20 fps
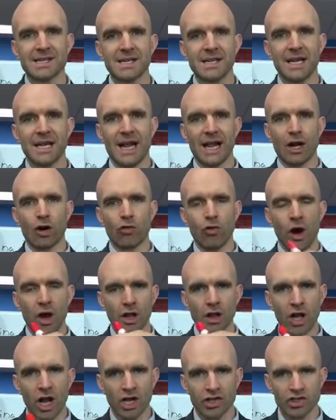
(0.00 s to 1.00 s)
in a
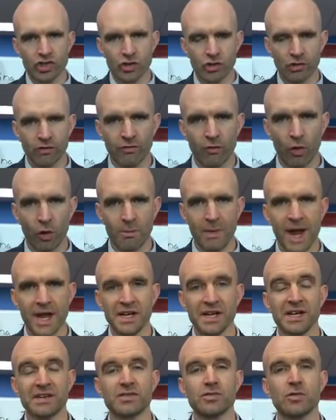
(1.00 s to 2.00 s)
chronological format, you
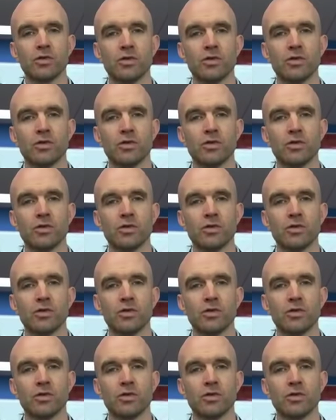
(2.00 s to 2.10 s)
need to